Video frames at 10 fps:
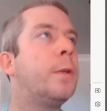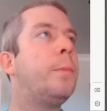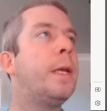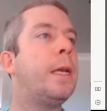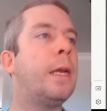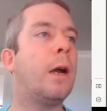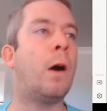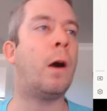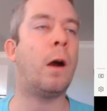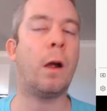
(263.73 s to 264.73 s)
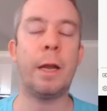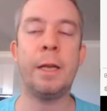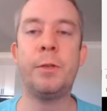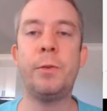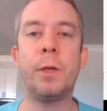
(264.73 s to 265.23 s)
to be our
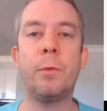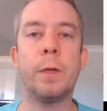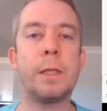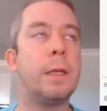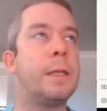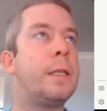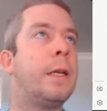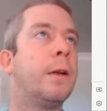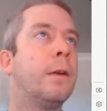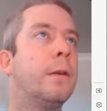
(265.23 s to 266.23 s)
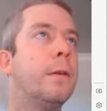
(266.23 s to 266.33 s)
issues and risk list here.